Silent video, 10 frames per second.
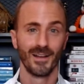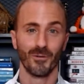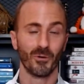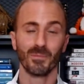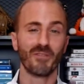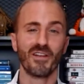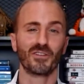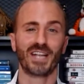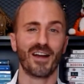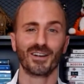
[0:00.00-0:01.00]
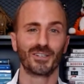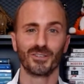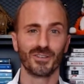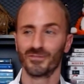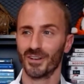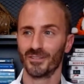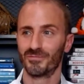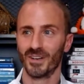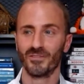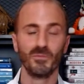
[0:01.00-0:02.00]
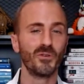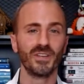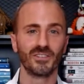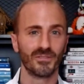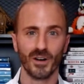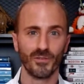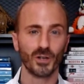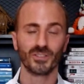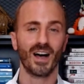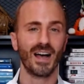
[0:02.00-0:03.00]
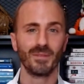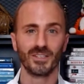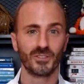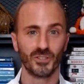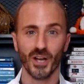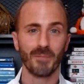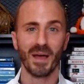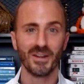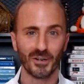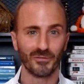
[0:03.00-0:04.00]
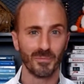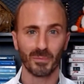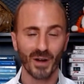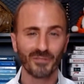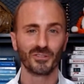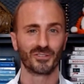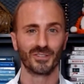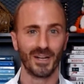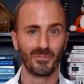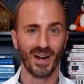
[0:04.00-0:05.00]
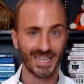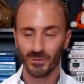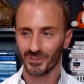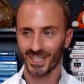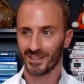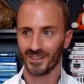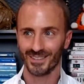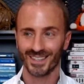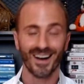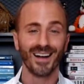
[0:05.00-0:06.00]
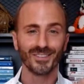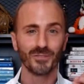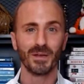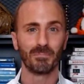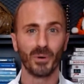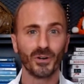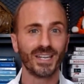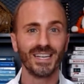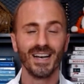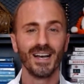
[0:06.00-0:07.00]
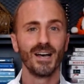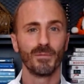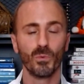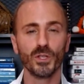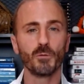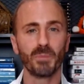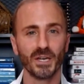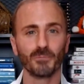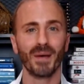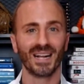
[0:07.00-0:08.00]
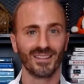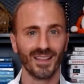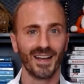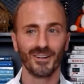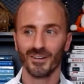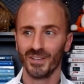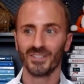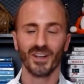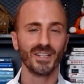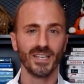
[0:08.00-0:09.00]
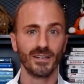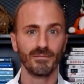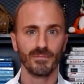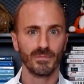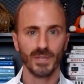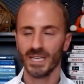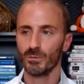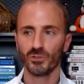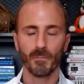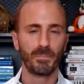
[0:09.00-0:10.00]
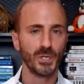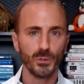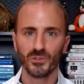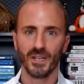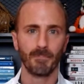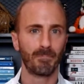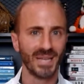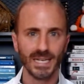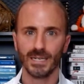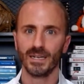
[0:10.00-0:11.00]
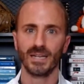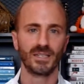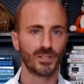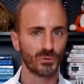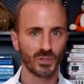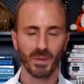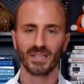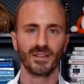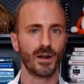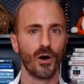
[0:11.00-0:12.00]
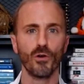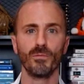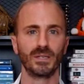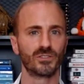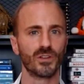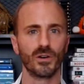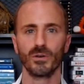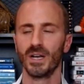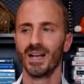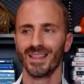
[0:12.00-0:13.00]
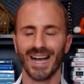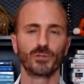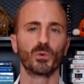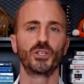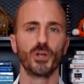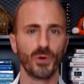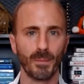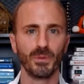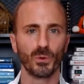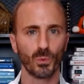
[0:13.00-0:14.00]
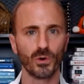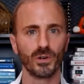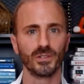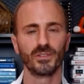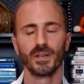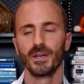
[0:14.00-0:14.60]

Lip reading: One of my favorite characters of movies of all time is John Bender from The Breakfast Club, right? He was like the consummate bully, but when you peeled back the layer of his onion, he was abused and beaten and disrespected at home. And so that's what showed up in the world.